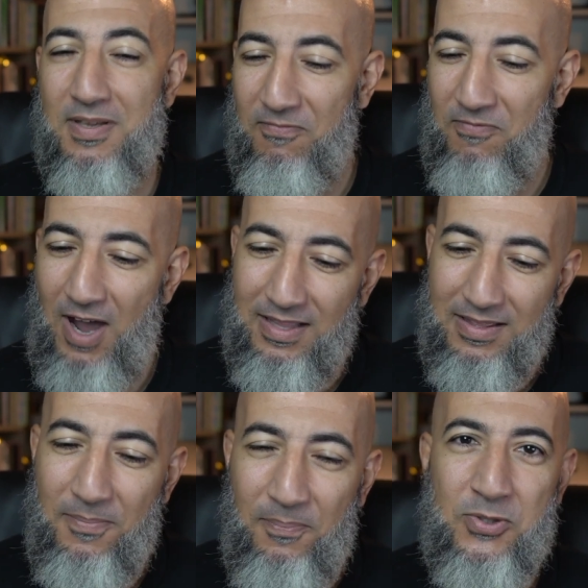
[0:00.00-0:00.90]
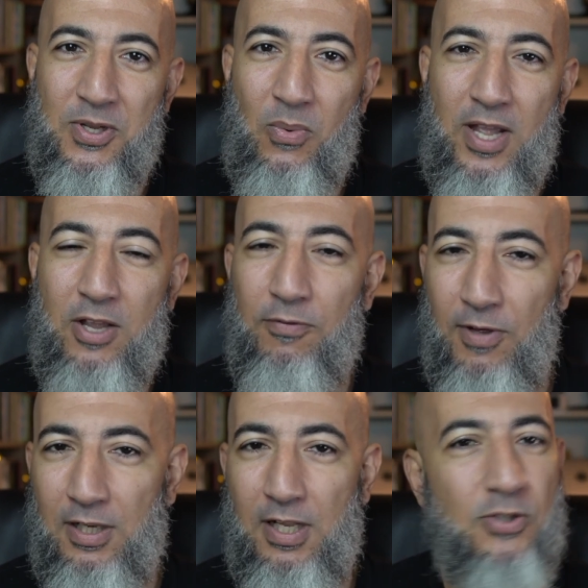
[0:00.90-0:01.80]
Invite them to the way of
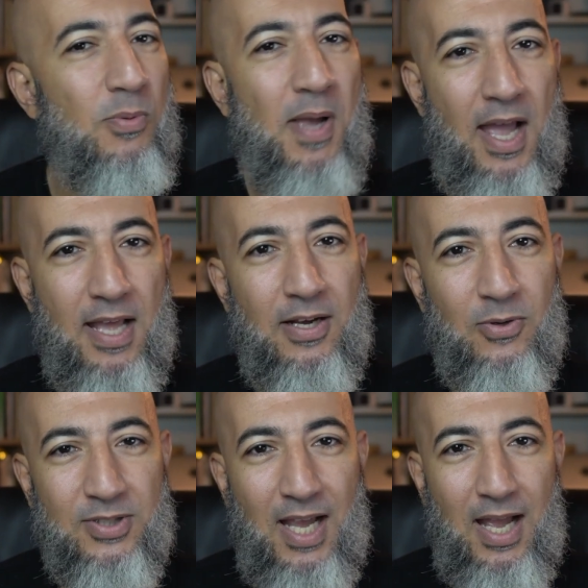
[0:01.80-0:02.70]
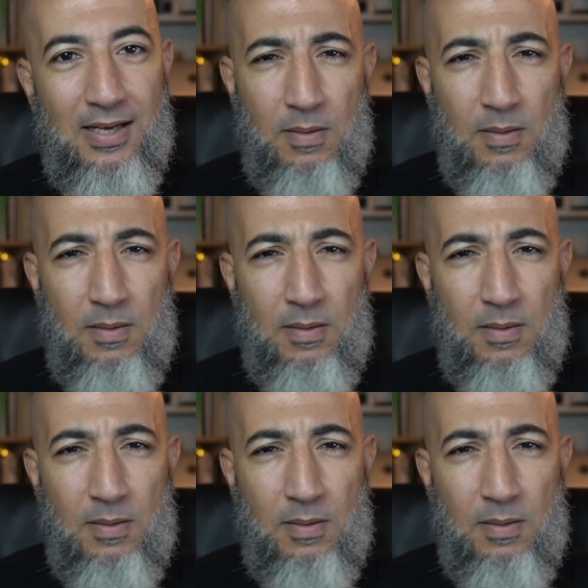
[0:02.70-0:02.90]
Allah subhanahu wa ta'ala.